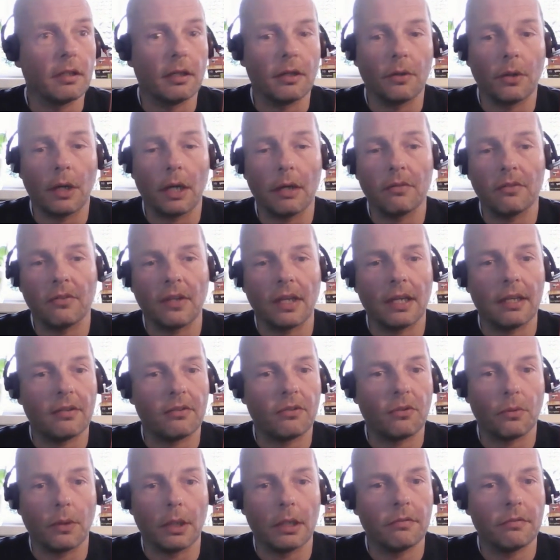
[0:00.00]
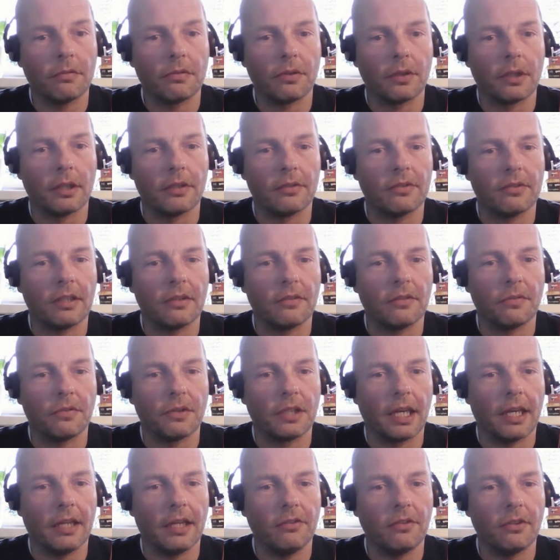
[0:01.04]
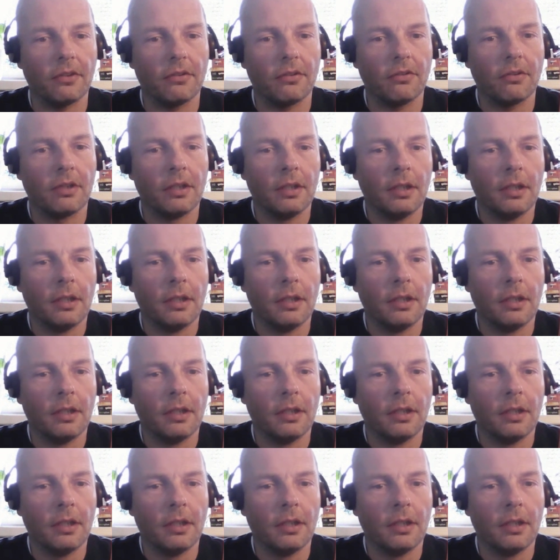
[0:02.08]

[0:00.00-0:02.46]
around 10, 12 certifications.